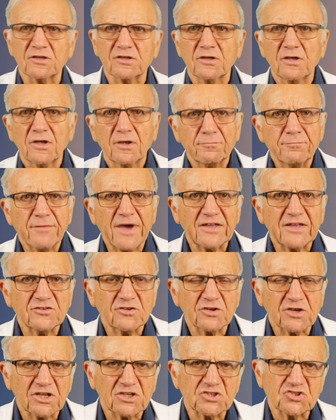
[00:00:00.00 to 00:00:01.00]
and
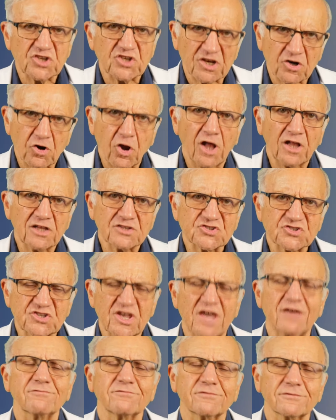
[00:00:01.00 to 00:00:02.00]
mandarins, they're all
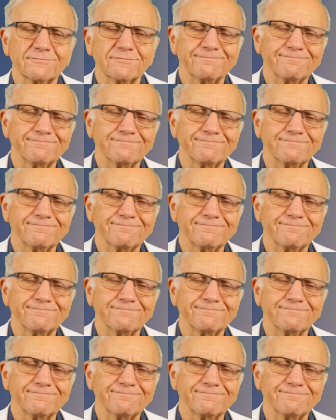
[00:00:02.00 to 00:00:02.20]
safe.